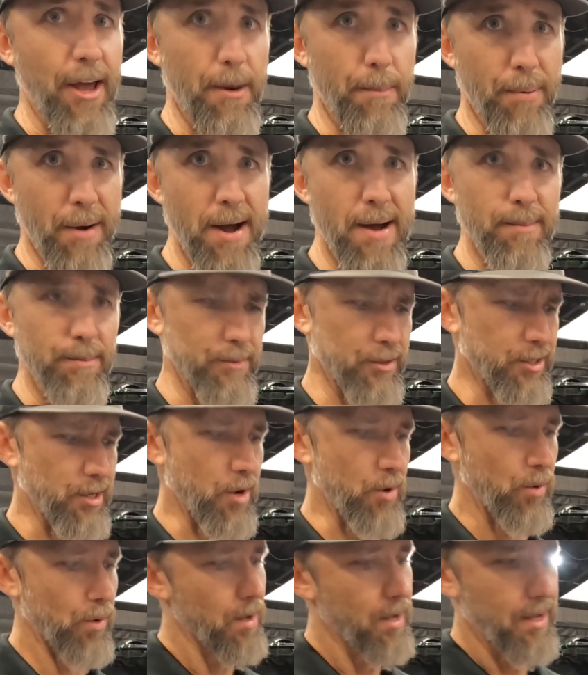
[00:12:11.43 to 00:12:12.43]
got a problem.
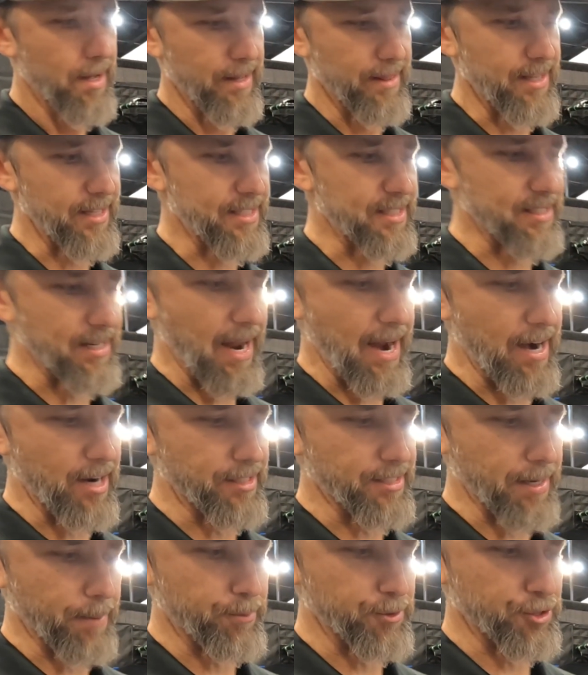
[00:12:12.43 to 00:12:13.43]
So this is a higher
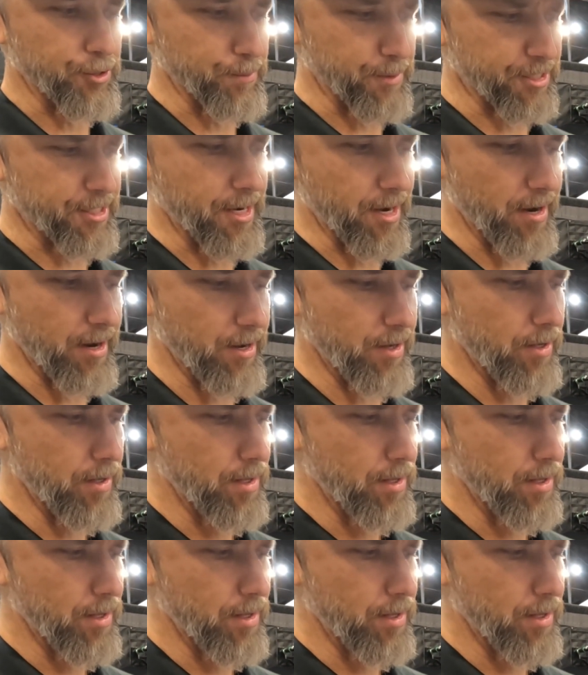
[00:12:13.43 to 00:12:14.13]
temperature material.